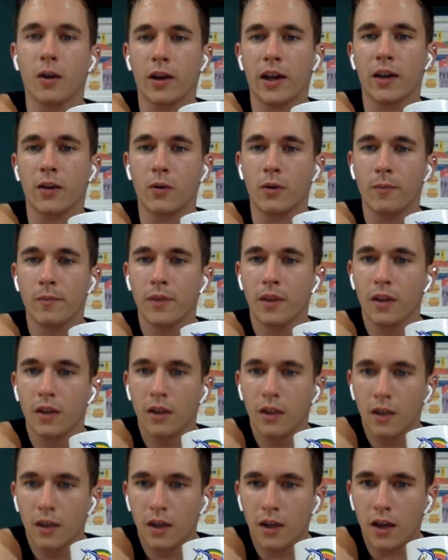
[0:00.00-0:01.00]
Okay, cool.
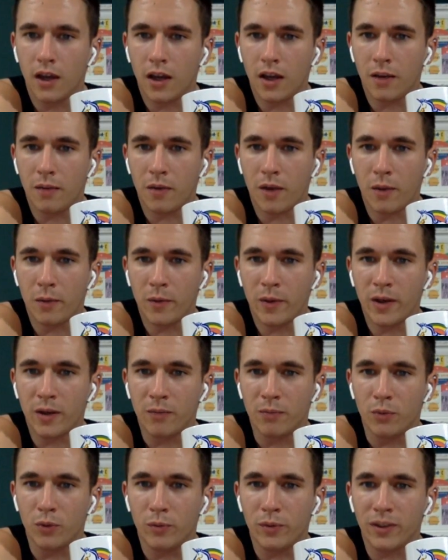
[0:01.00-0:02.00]
On my way to
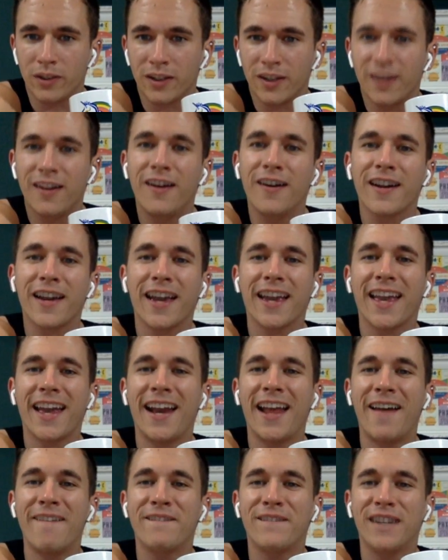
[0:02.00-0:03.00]
Bloomington. Okay,
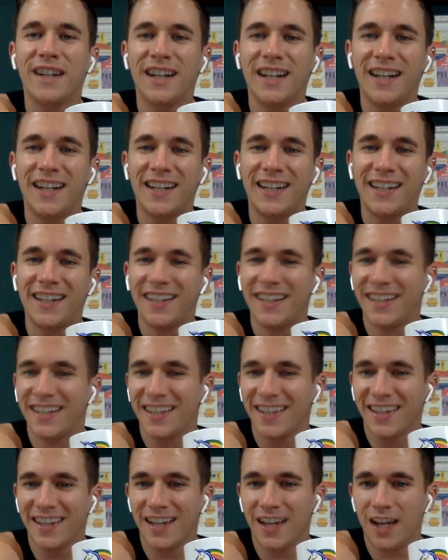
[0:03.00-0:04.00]
Ken, have fun.
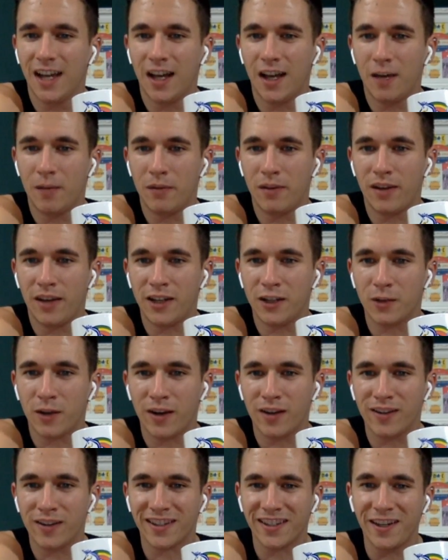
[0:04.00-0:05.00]
Nice
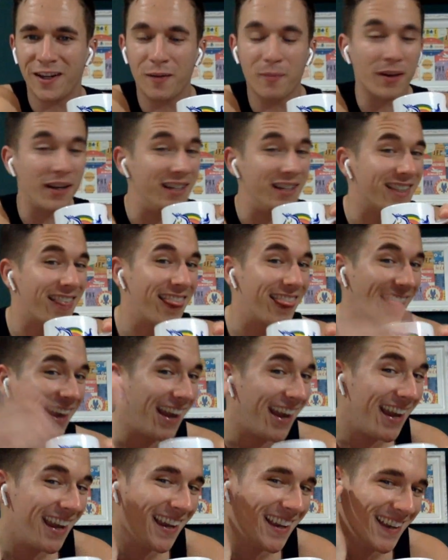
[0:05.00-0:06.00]
wireless earbuds.
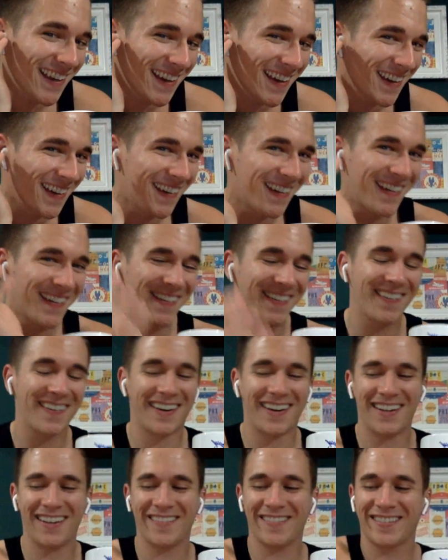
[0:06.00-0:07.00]
Thank you.
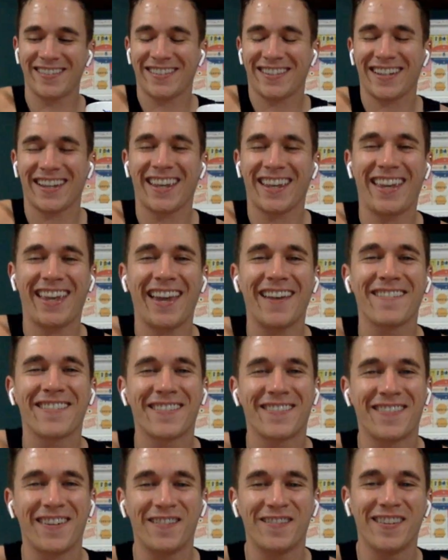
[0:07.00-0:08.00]
It was a
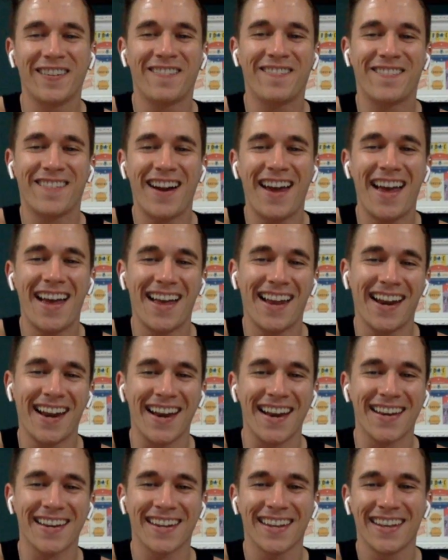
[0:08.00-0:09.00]
gift from a
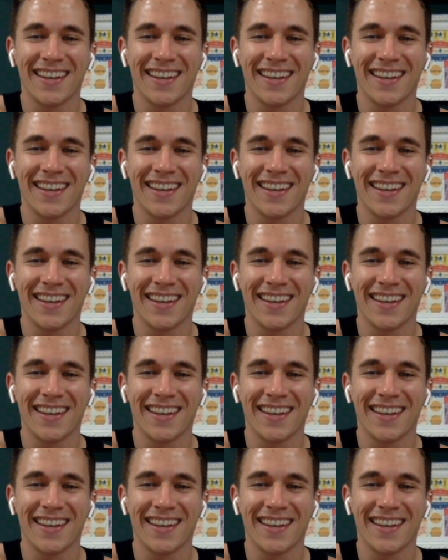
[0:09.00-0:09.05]
friend.